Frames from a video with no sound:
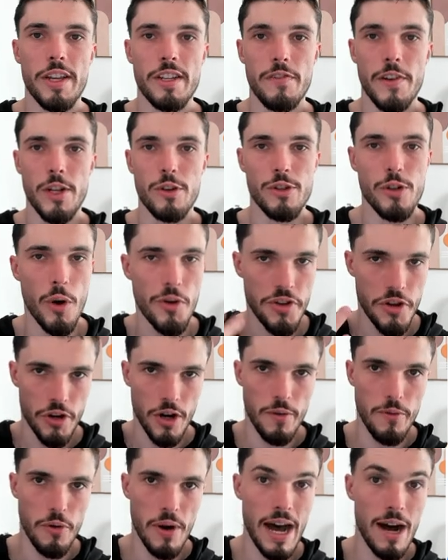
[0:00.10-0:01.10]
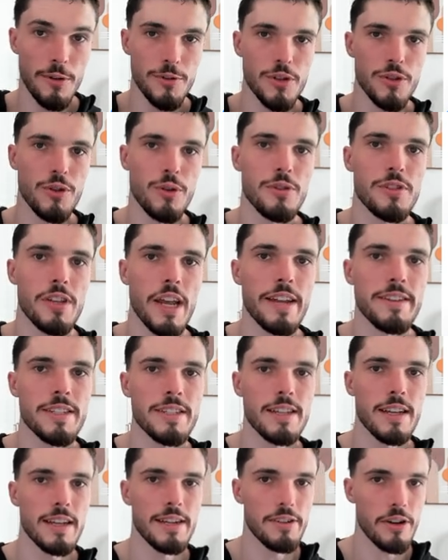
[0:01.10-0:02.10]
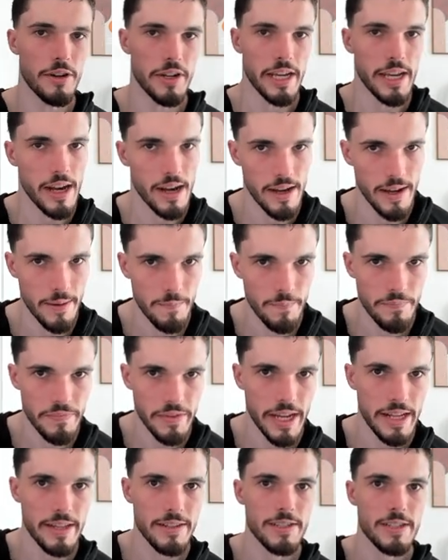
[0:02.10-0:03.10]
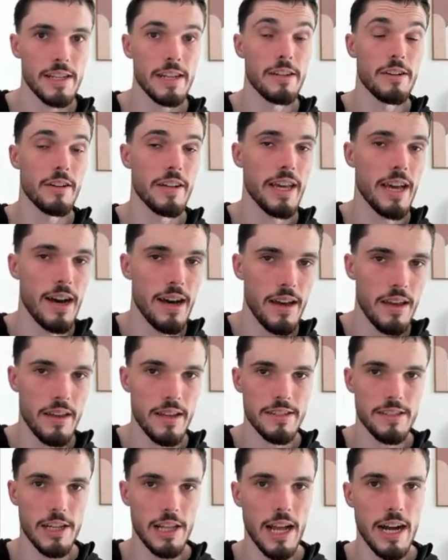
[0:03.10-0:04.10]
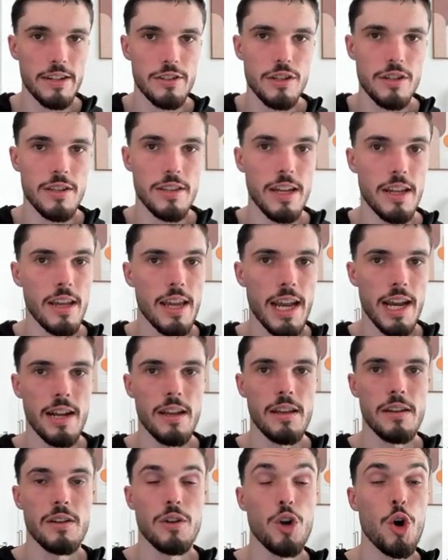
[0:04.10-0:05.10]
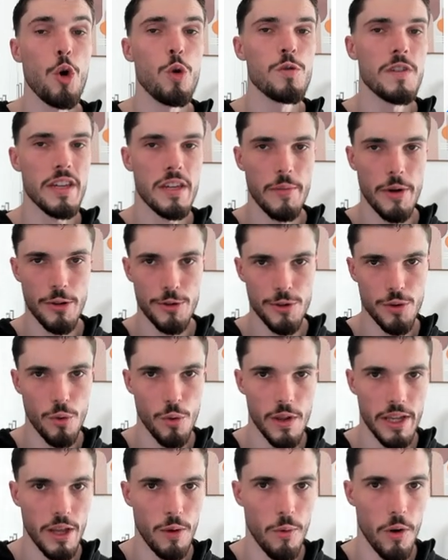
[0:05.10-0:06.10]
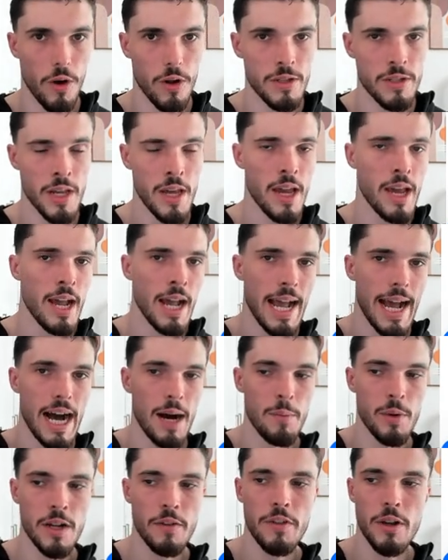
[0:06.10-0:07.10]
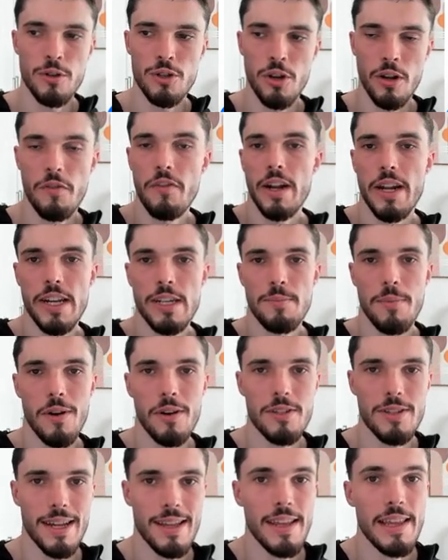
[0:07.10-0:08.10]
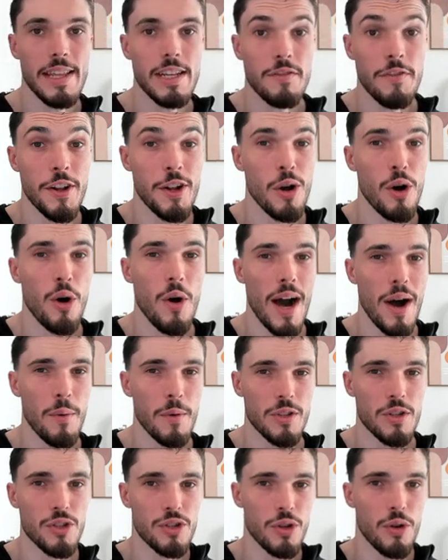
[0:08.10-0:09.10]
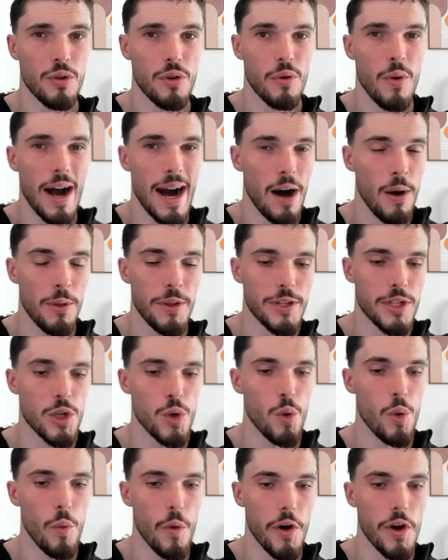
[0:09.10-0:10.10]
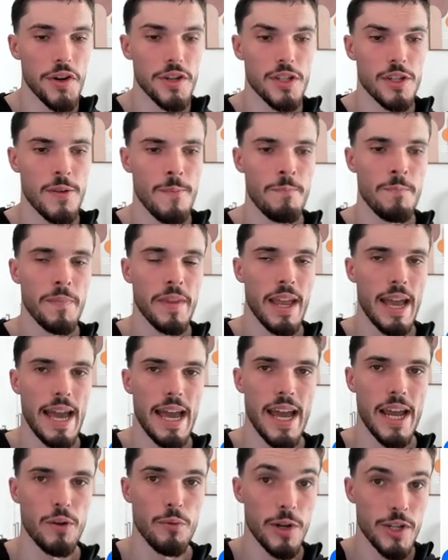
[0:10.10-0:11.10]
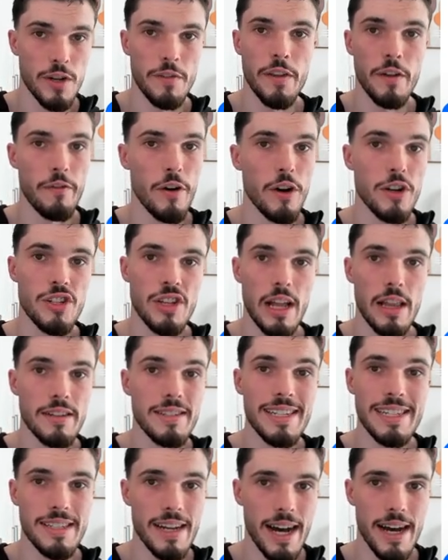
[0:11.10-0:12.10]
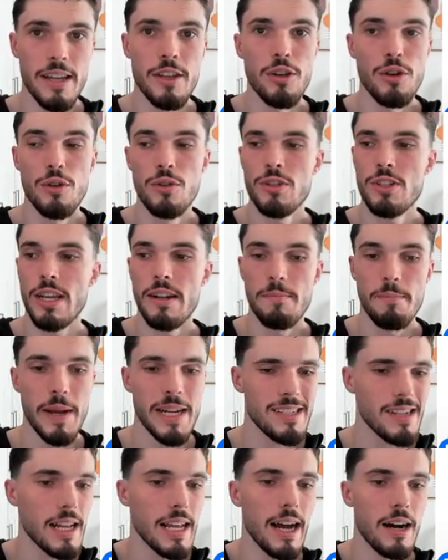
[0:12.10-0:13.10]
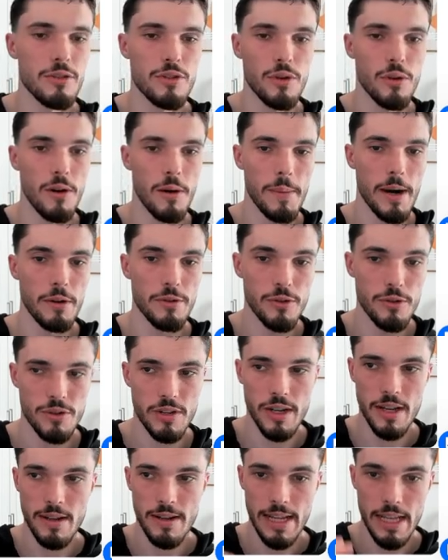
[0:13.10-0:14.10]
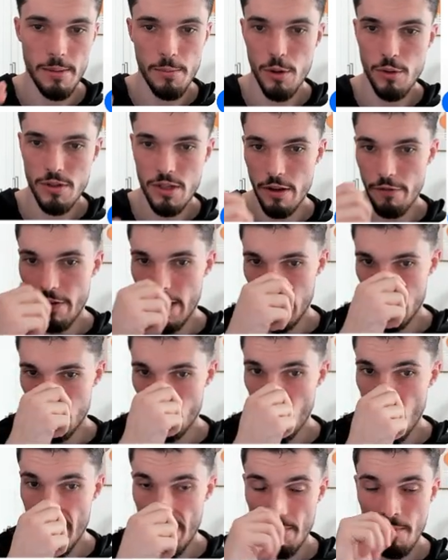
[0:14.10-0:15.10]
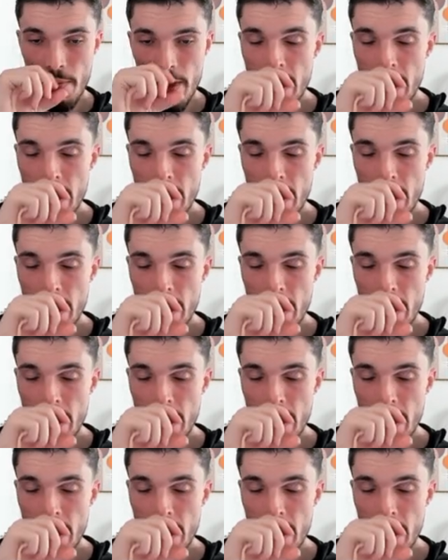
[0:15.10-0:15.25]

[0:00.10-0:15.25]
this video is going to cover how to use instantly.ai. And instantly.ai is the largest dedicated cold email tool in the world. I'm one of their certified experts, and in this video, I want to show you how the tool works and which of the functionalities I use, and basically how to go about using it in the most effective way.